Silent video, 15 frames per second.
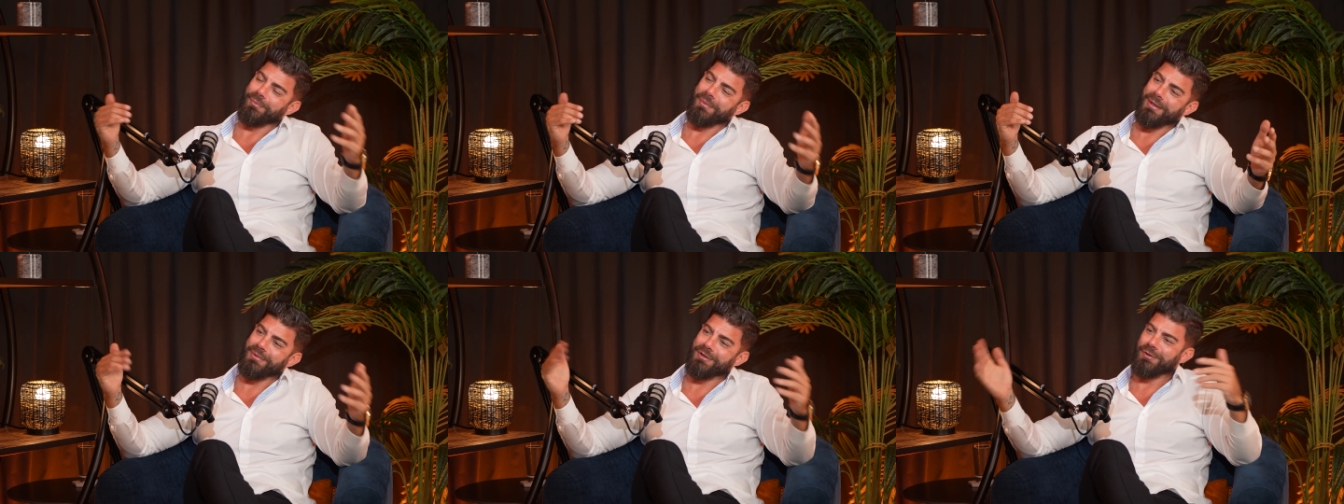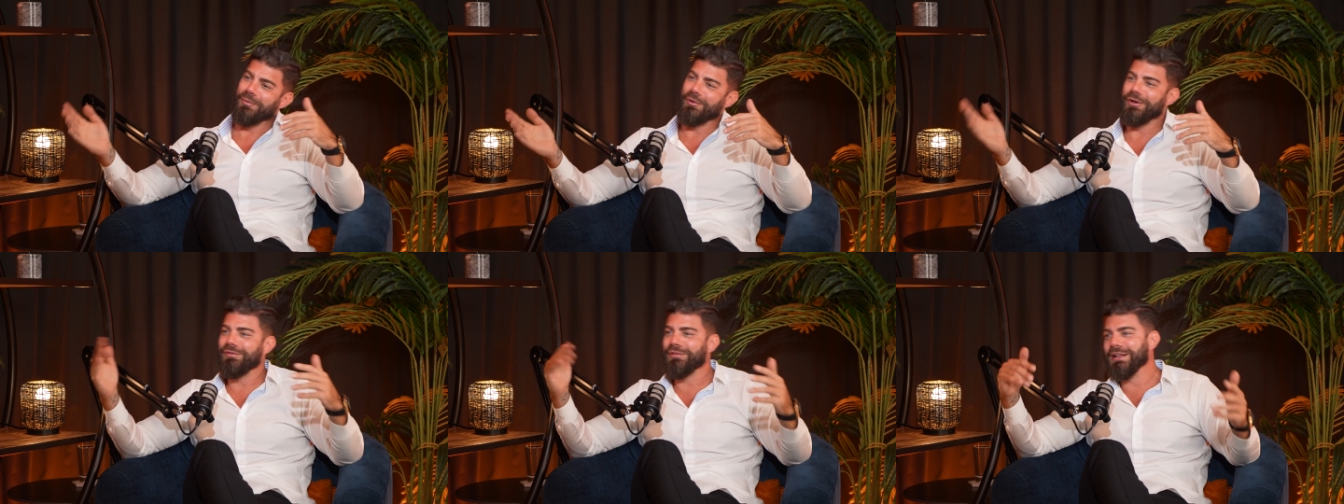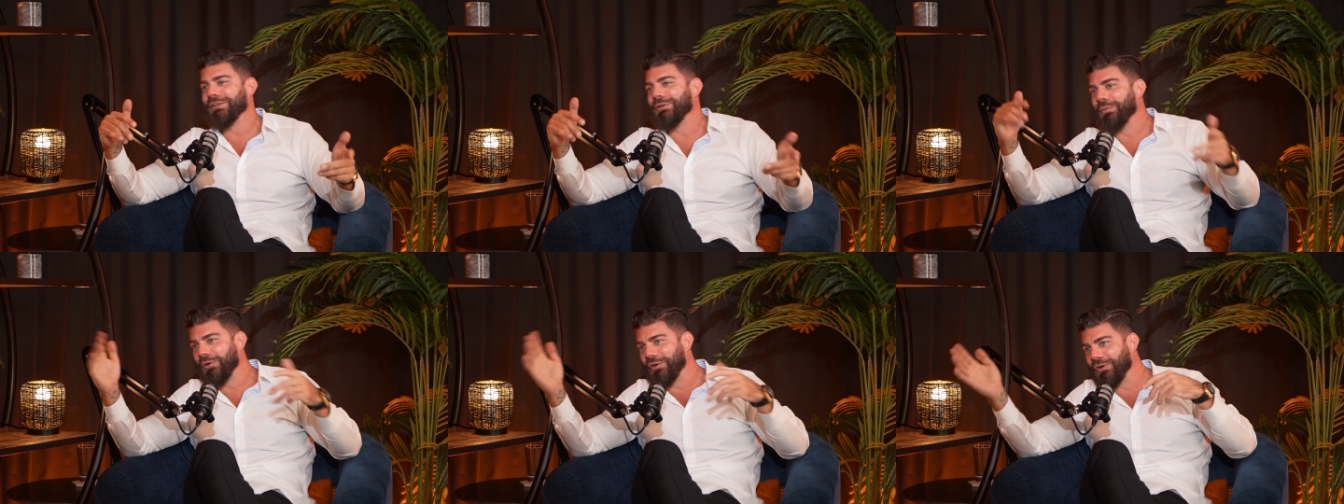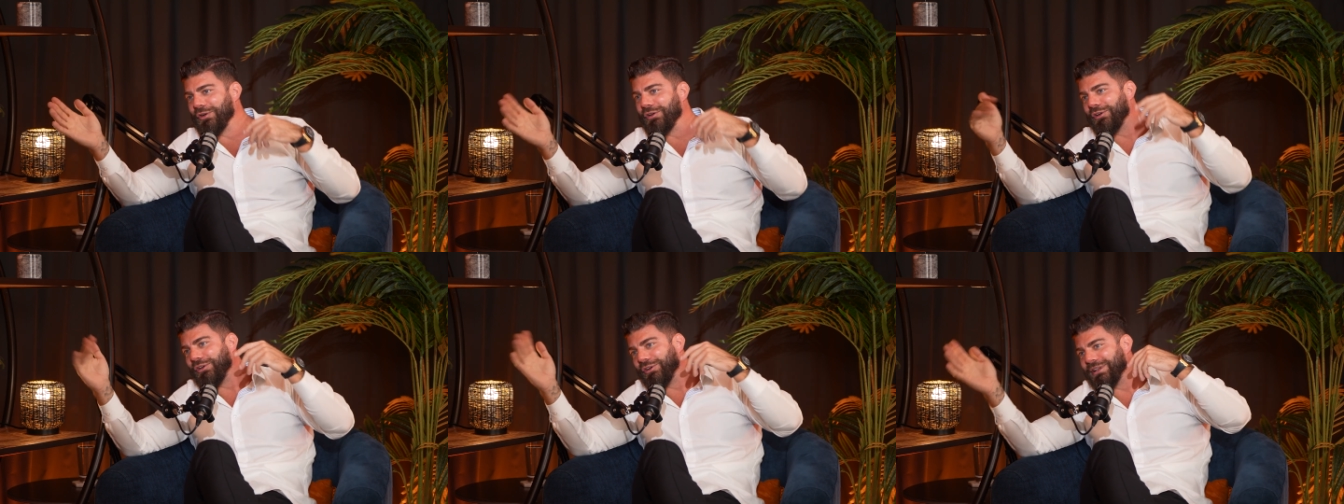maybe tomorrow, if not tomorrow,
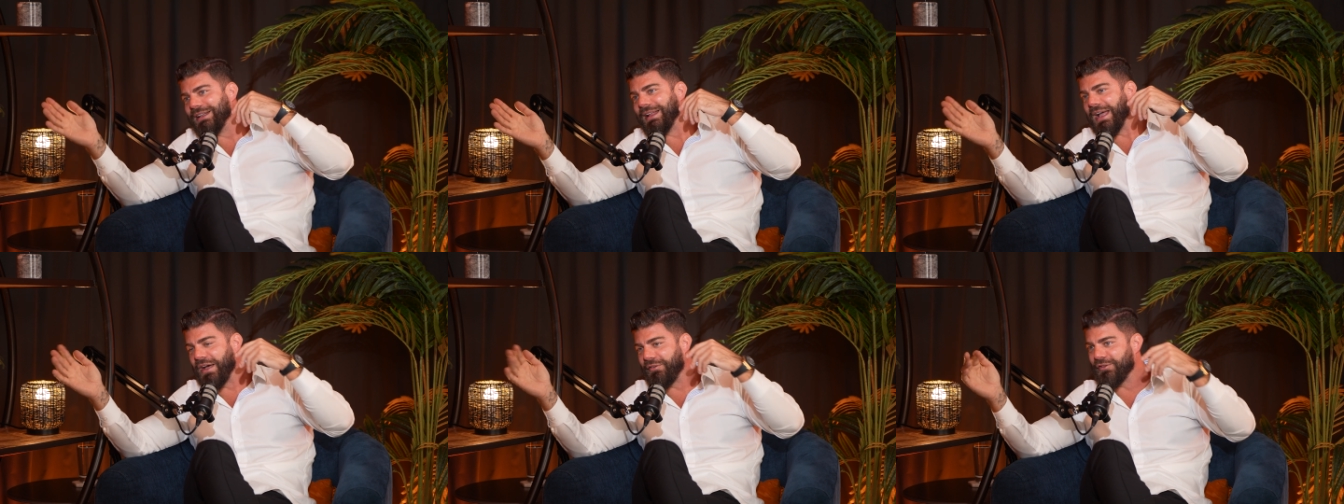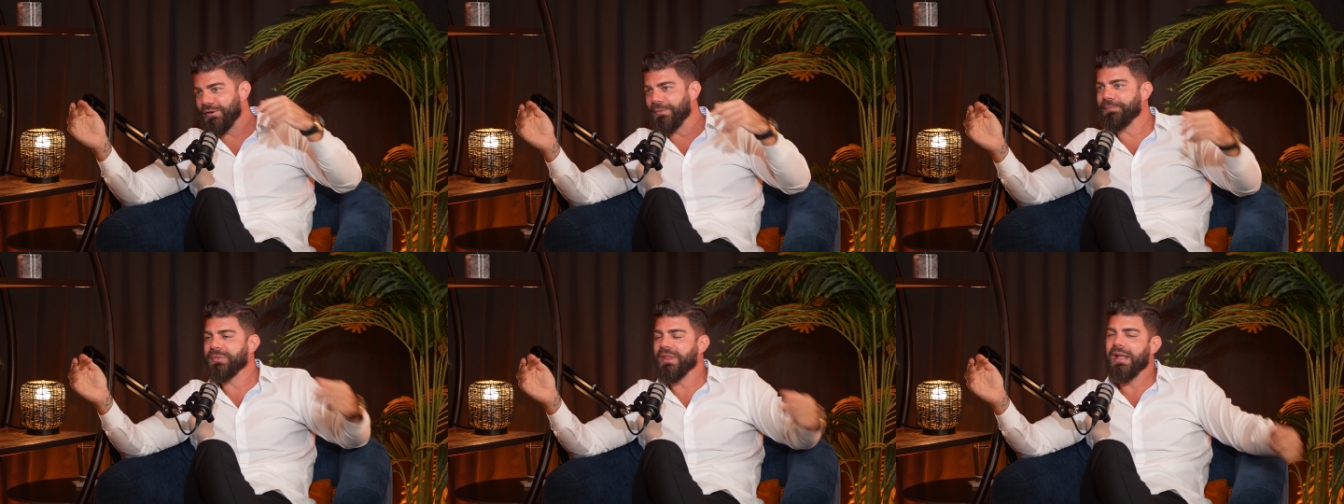the day after.